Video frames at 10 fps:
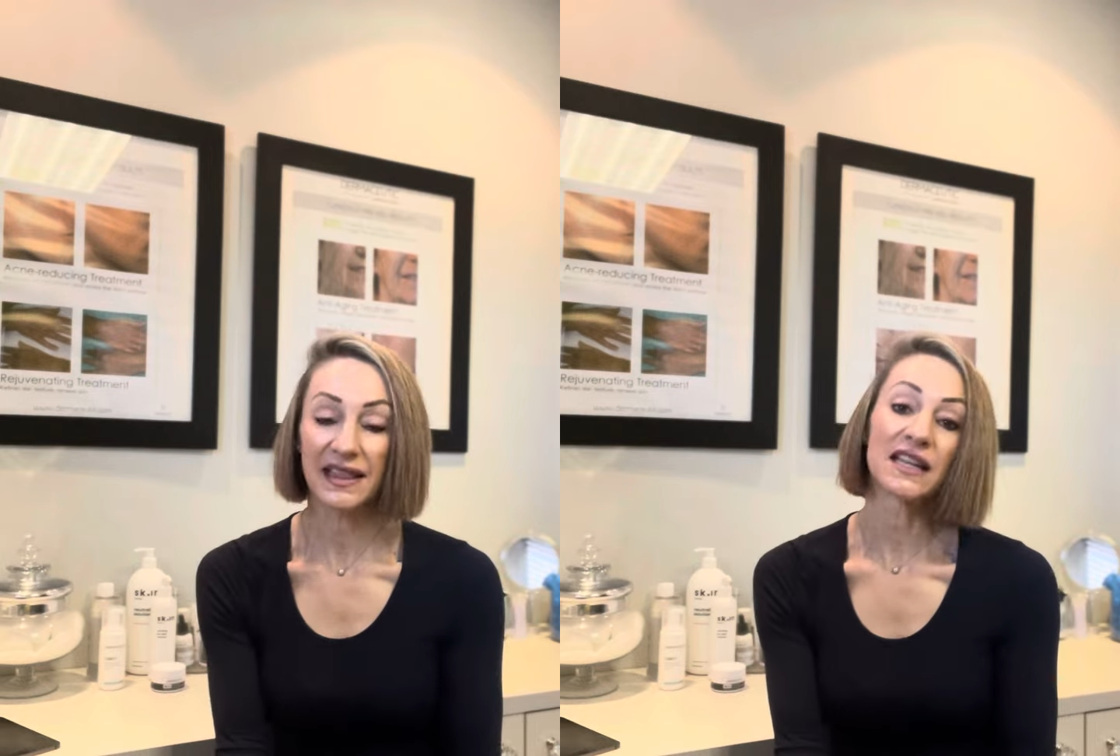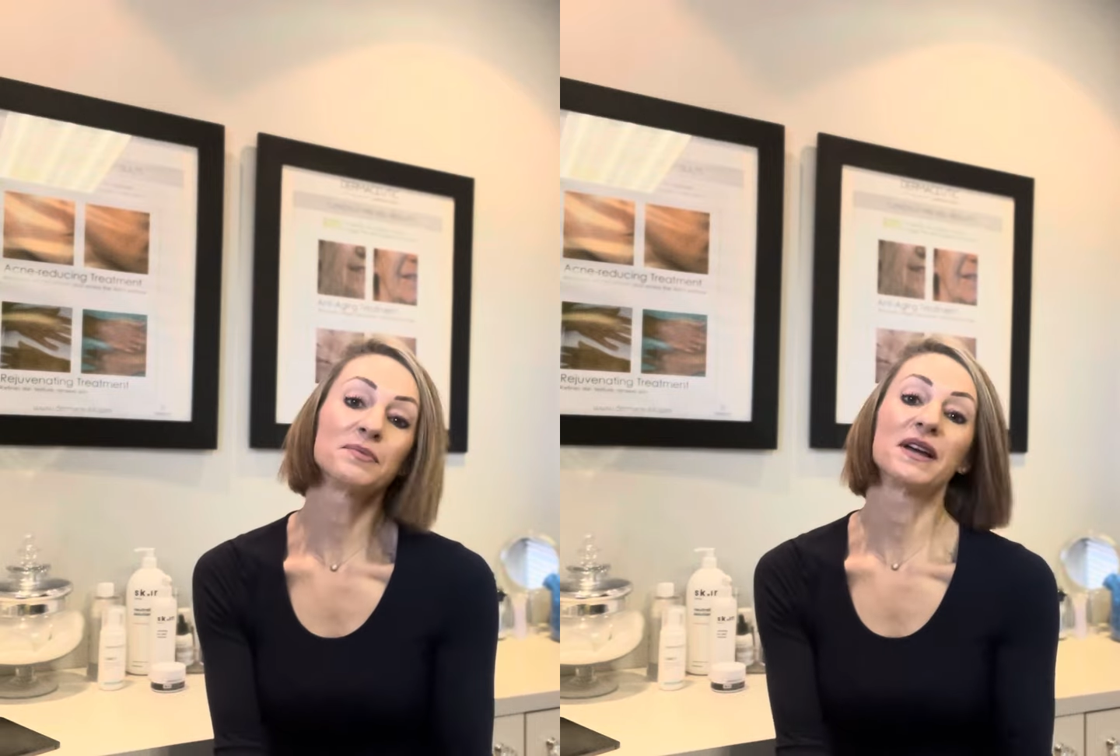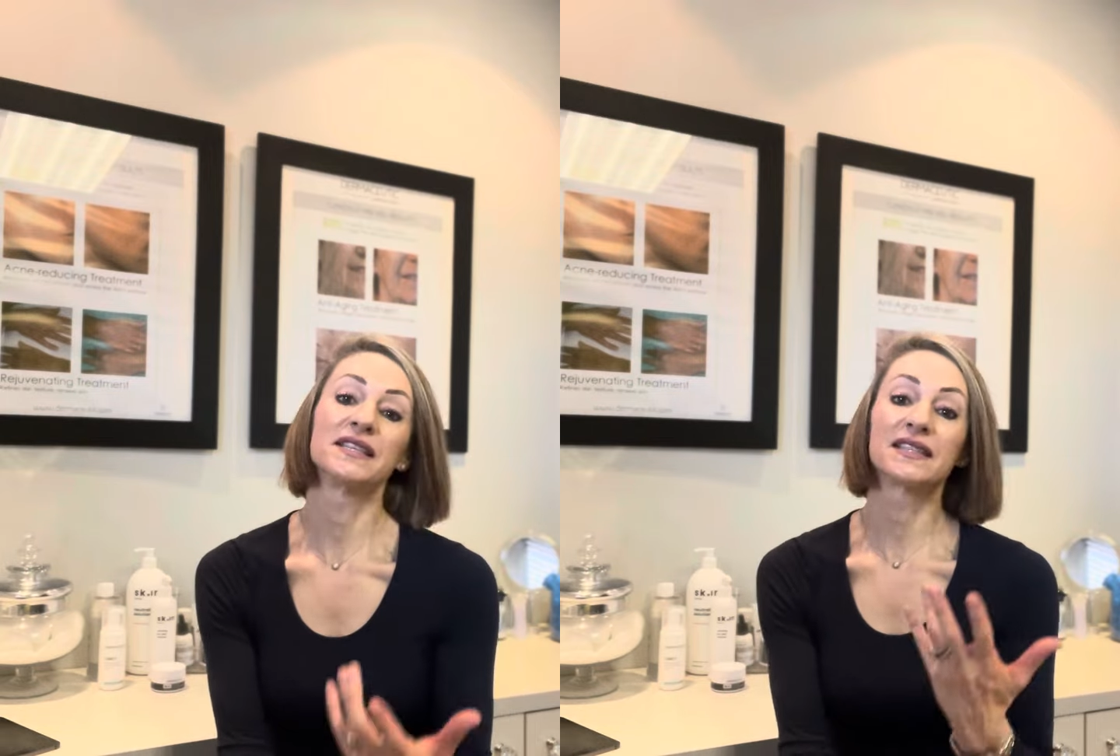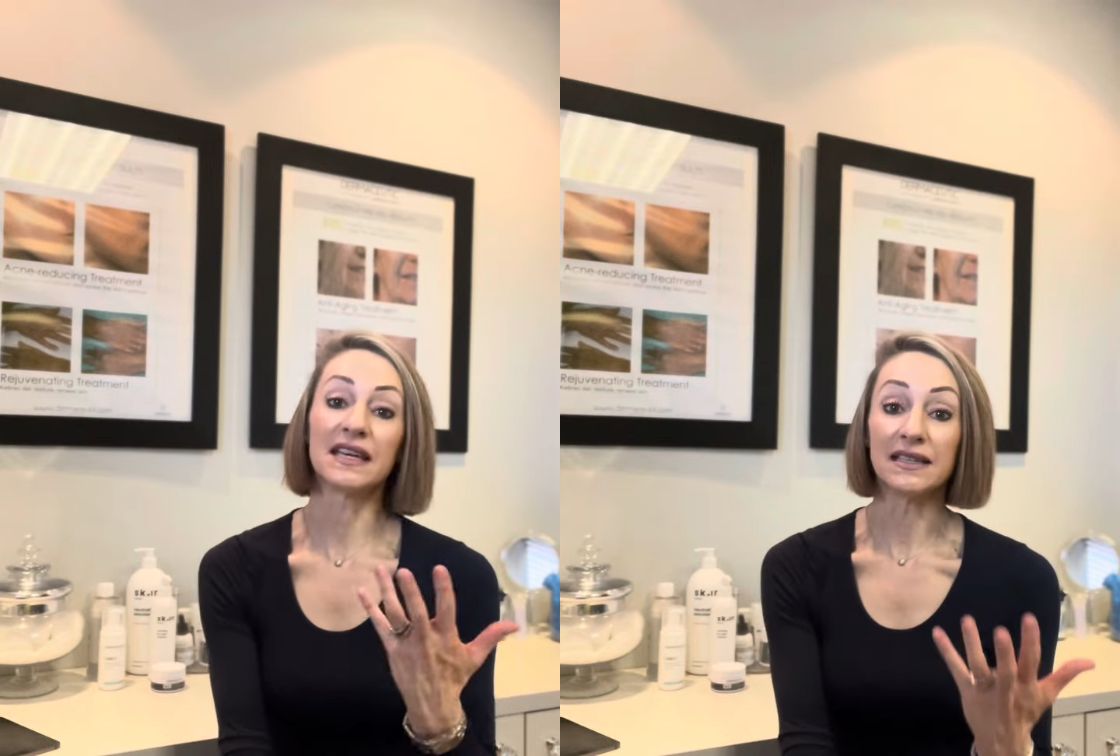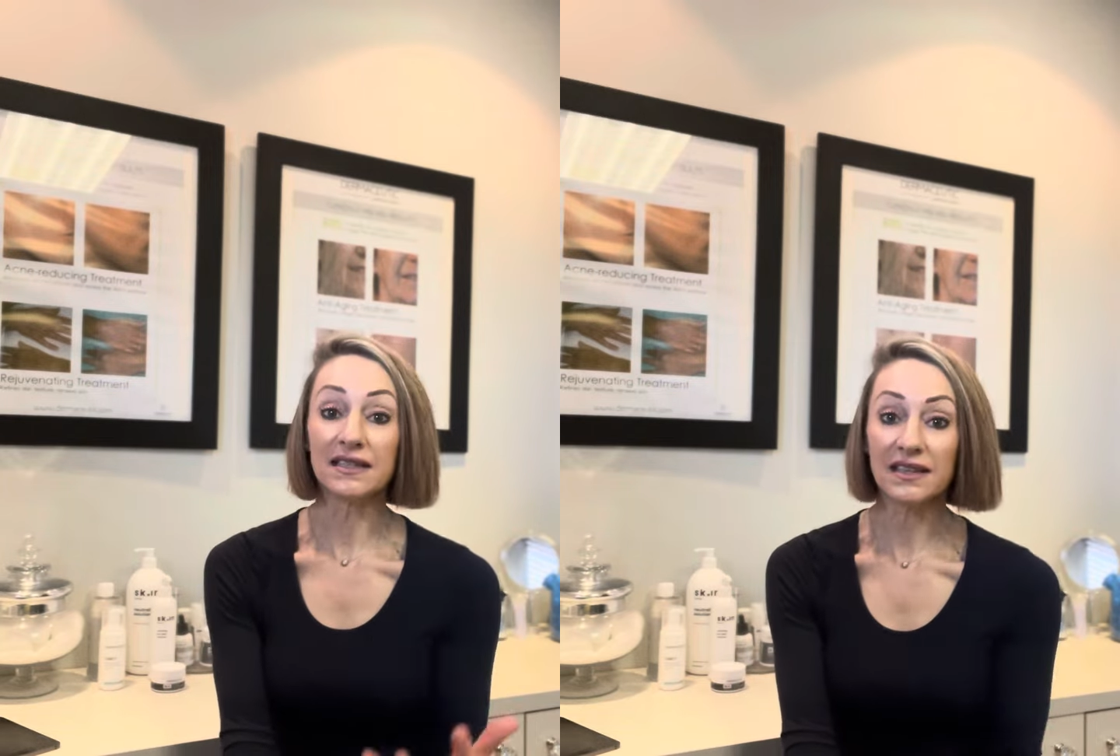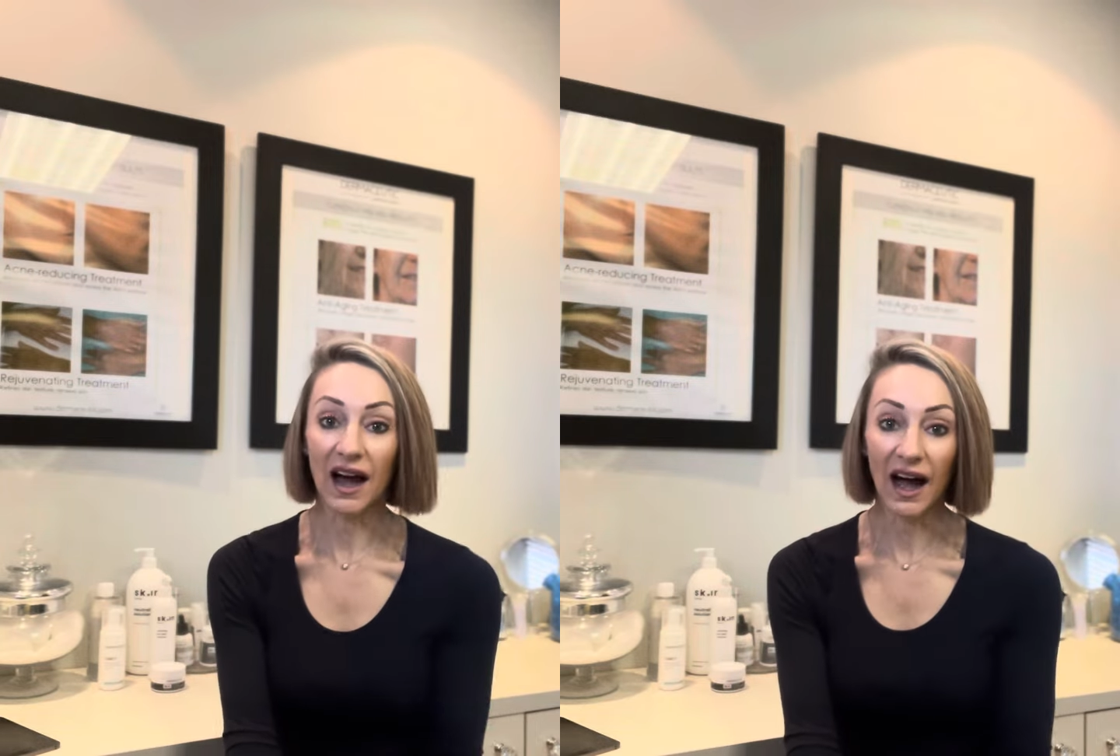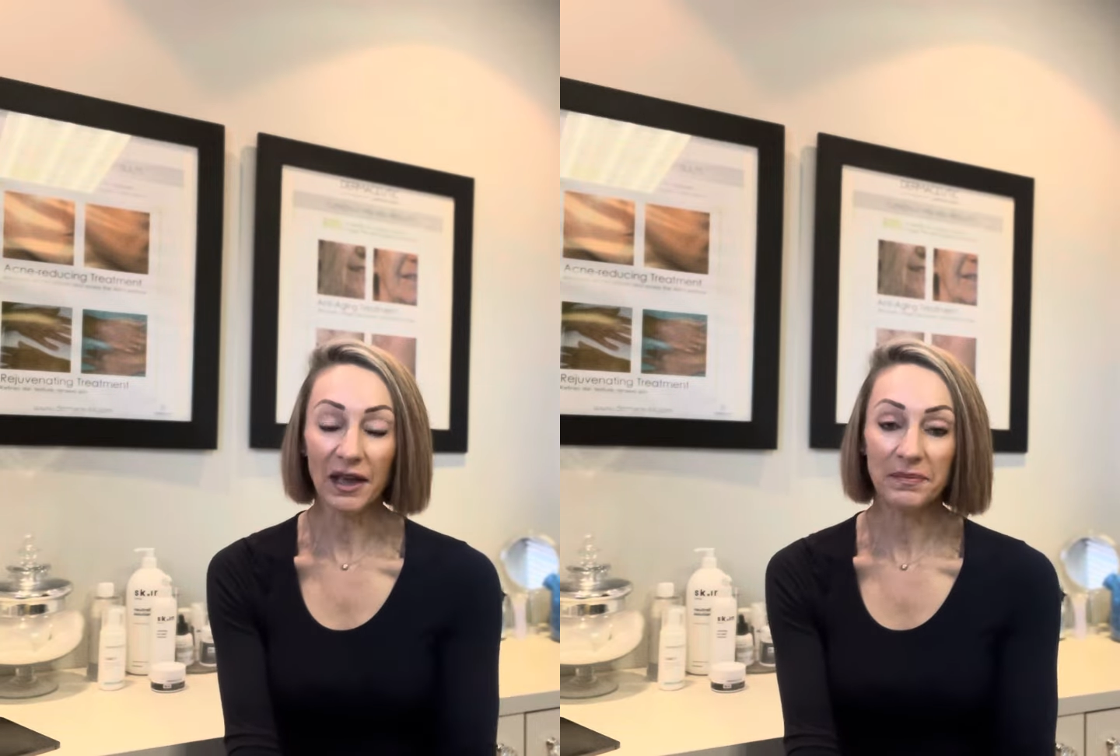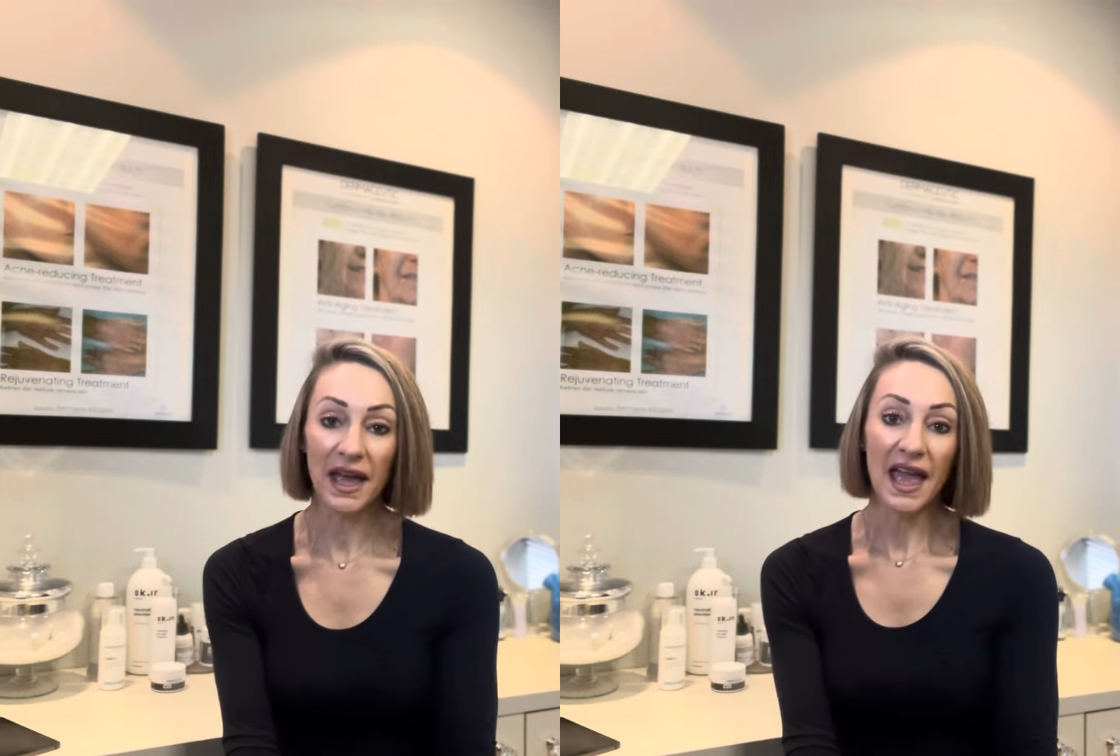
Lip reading: That's my skin type